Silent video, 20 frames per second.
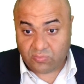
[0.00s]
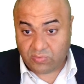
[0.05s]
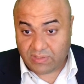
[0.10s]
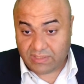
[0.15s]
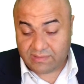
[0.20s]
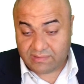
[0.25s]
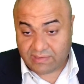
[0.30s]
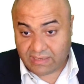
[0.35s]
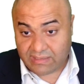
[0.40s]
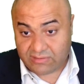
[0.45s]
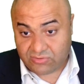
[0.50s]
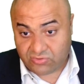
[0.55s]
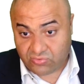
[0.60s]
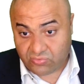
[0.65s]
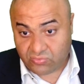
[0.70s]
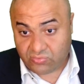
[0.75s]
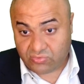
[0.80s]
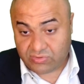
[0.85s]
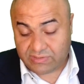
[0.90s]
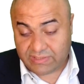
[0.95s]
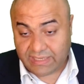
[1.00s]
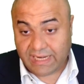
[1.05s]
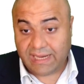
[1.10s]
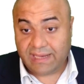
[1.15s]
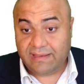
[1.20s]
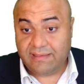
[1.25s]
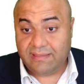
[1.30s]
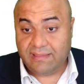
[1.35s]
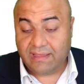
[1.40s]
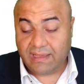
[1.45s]
we try to
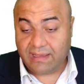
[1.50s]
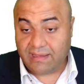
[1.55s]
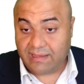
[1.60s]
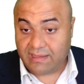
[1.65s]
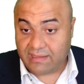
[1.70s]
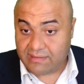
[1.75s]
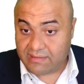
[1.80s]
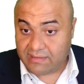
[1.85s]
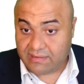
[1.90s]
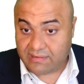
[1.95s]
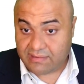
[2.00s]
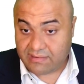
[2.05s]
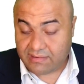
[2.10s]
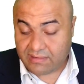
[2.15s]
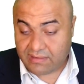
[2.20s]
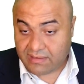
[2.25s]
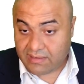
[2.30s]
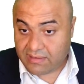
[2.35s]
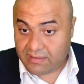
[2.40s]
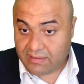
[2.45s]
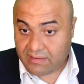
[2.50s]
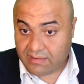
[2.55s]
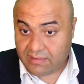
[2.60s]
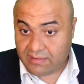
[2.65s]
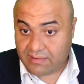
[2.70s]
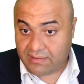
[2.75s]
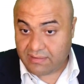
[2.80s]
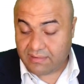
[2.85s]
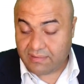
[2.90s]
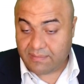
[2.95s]
train the other
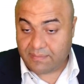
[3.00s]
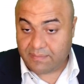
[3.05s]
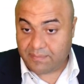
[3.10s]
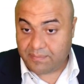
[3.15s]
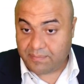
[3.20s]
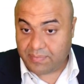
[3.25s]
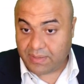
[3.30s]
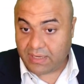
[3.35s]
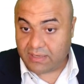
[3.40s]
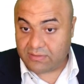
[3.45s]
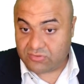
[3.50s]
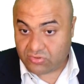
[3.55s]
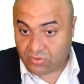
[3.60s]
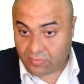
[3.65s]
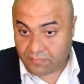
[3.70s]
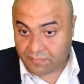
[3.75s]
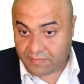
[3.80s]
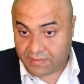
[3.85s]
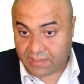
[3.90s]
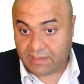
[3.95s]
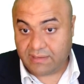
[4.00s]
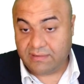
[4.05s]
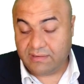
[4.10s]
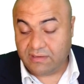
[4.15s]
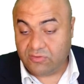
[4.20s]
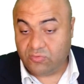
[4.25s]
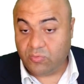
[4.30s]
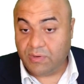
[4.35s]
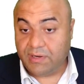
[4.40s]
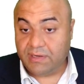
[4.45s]
part of the
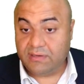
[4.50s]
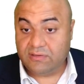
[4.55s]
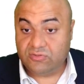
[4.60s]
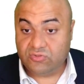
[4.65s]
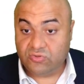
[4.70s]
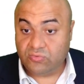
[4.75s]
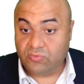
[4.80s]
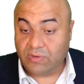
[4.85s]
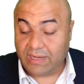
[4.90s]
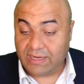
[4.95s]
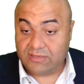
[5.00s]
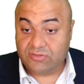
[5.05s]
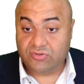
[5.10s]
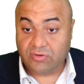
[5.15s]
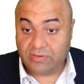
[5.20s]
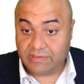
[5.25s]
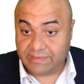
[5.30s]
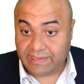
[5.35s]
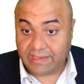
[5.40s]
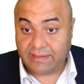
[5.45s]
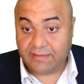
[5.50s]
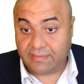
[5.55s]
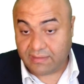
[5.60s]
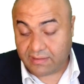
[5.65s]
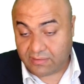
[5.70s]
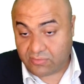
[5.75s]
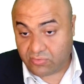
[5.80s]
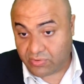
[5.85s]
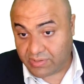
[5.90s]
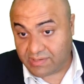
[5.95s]
network to actually take
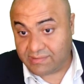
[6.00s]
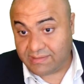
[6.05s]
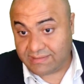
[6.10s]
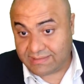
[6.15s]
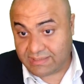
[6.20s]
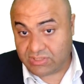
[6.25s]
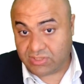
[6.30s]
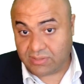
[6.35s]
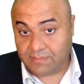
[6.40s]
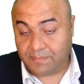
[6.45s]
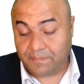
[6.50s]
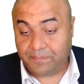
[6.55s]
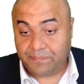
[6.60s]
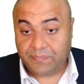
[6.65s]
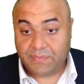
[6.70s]
the correct decision.